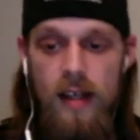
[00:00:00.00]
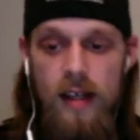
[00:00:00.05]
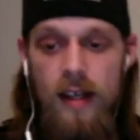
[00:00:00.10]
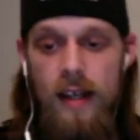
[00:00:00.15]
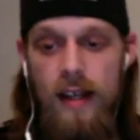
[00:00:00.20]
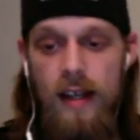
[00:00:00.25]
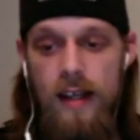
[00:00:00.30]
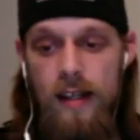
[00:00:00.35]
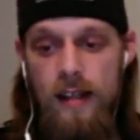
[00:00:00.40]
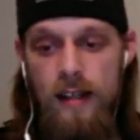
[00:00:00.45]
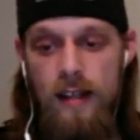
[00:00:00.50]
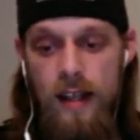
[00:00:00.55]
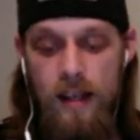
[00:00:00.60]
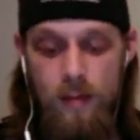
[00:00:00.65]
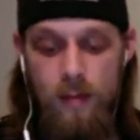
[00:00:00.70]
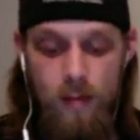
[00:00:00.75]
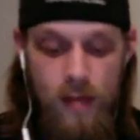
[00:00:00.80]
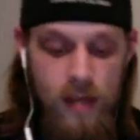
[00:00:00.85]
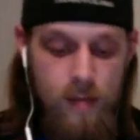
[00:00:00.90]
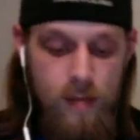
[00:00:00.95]
And like
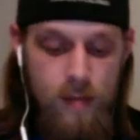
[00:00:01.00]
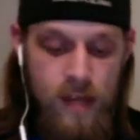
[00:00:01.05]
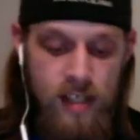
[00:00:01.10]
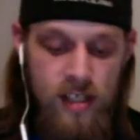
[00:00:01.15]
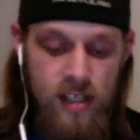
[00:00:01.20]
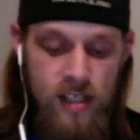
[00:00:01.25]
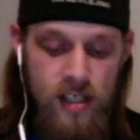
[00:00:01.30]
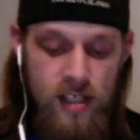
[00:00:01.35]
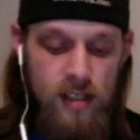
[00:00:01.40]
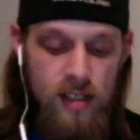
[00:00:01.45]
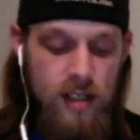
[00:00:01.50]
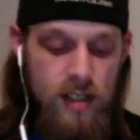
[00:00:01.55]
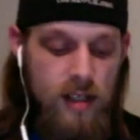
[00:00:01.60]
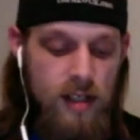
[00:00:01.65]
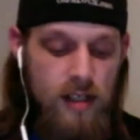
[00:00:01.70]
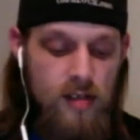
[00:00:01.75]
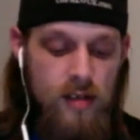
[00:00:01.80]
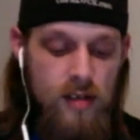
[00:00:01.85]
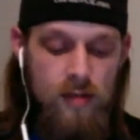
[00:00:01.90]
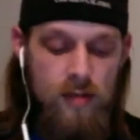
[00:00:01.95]
Pete mentioned, uh,
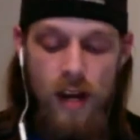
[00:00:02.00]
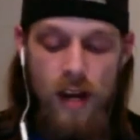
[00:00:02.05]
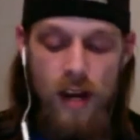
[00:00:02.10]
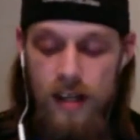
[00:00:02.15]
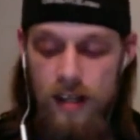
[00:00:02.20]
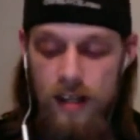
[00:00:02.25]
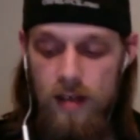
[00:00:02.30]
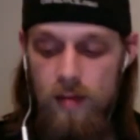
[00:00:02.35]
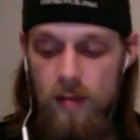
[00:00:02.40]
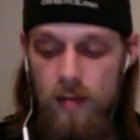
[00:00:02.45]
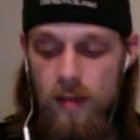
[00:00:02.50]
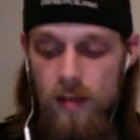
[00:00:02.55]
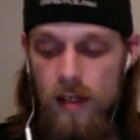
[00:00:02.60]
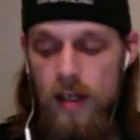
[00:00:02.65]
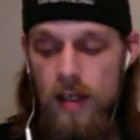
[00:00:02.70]
you can write him.